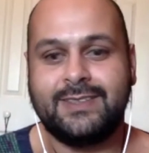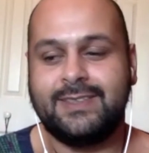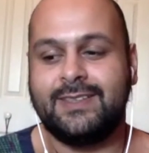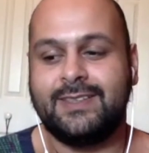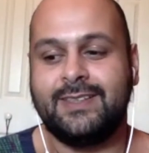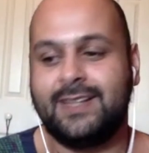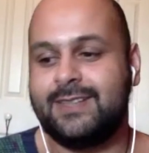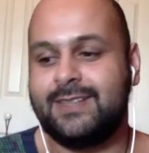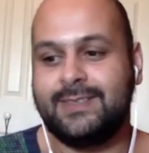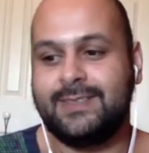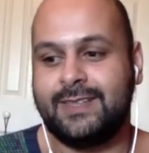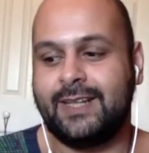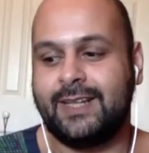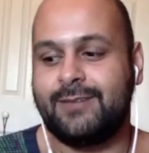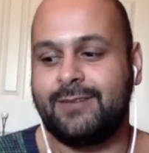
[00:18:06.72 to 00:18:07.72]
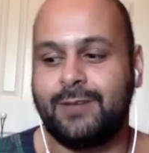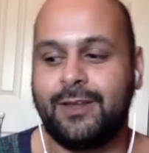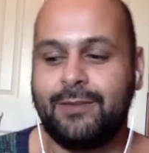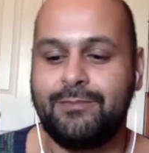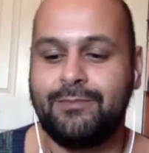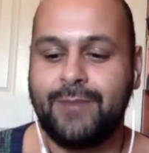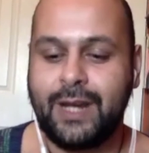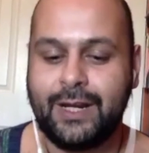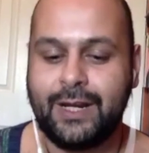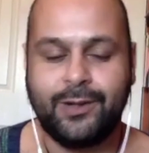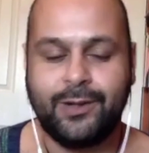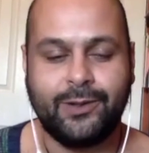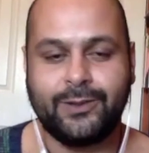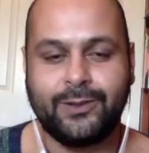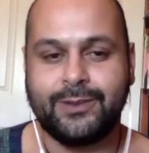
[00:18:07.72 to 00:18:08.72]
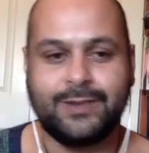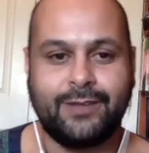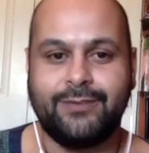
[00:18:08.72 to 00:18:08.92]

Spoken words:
that's like one of the main goals of